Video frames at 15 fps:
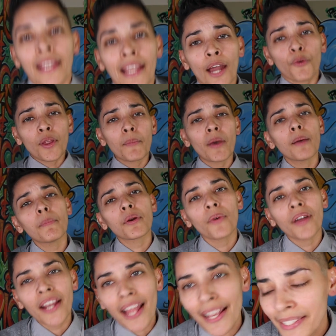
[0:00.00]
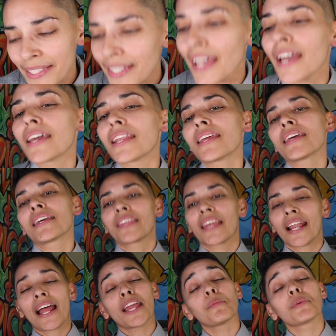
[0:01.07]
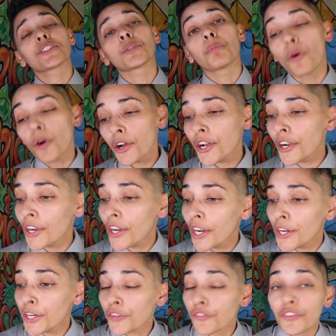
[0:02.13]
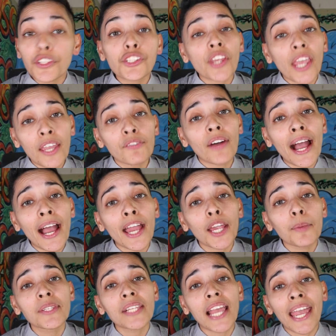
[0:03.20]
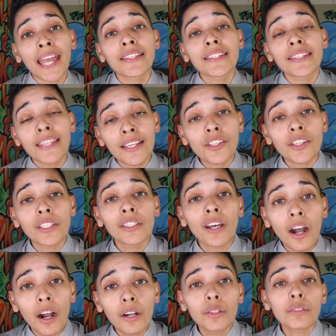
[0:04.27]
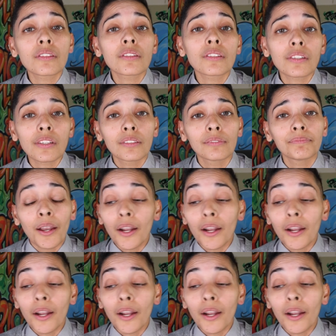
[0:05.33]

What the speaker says: Now remember when I said that I am a supporter of J Vibes and Nikji the host?